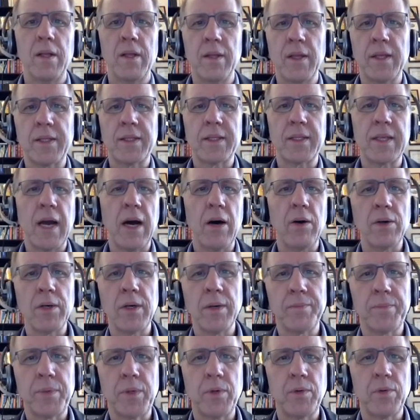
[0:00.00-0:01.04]
Let's now
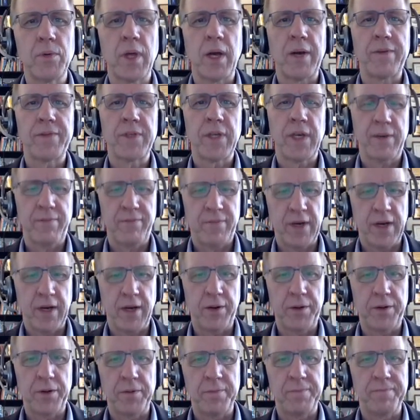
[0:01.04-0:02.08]
compute lifetime
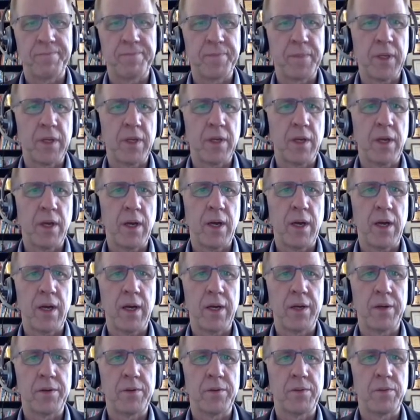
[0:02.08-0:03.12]
value.
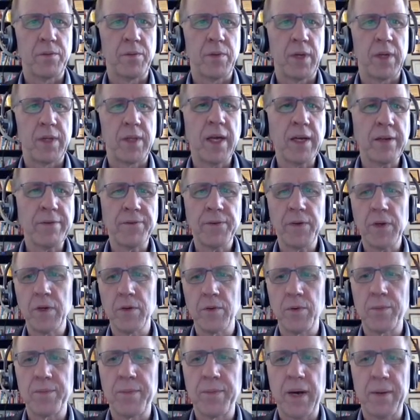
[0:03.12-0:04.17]
And what I'd like for you
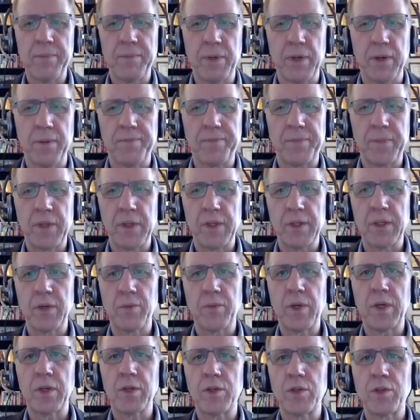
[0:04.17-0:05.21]
to remember is that
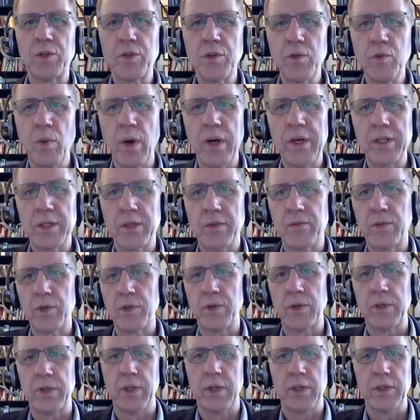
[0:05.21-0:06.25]
we had 2 ways of
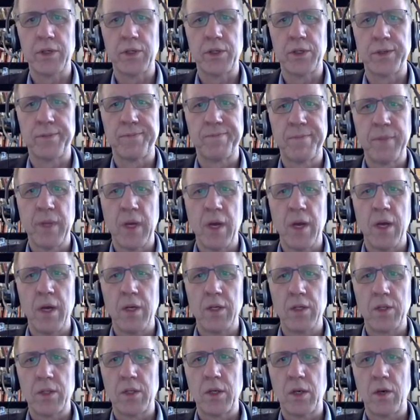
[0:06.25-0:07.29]
doing this.
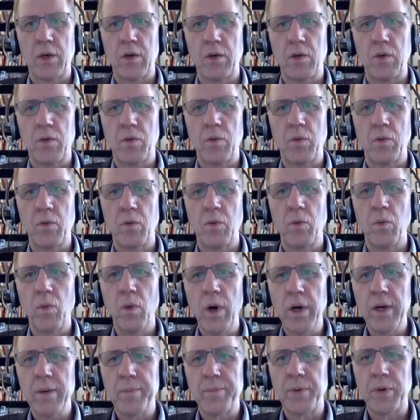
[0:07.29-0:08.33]
So
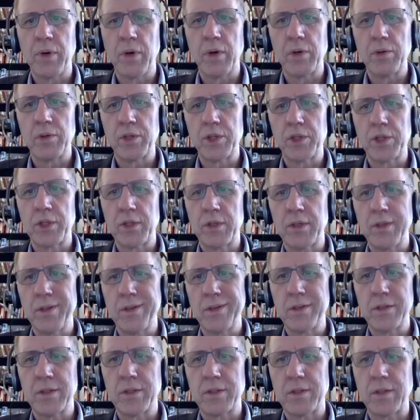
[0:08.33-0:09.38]
one approach
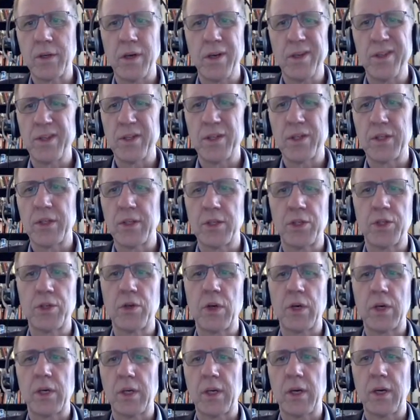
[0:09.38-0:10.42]
is, call this the
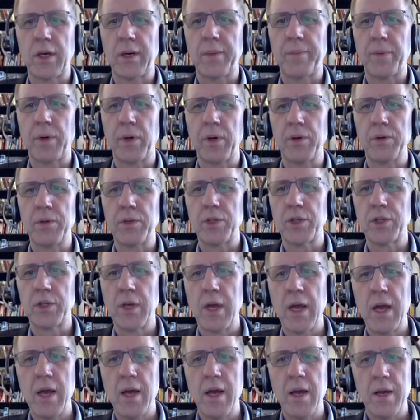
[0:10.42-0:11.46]
shortcut approach,
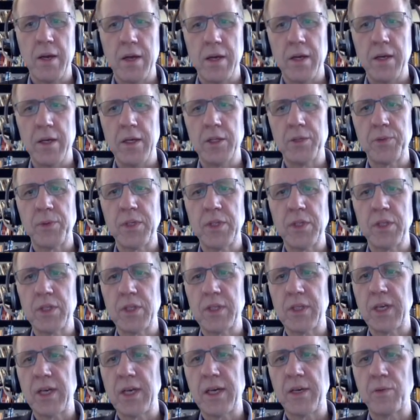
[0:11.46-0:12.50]
is we
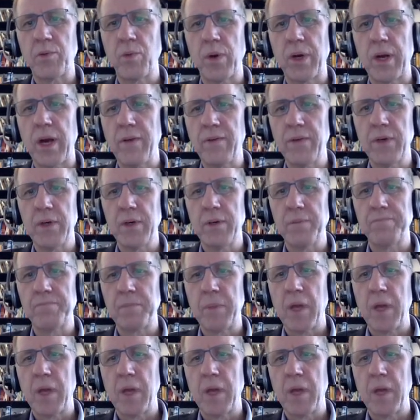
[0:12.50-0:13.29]
just take whatever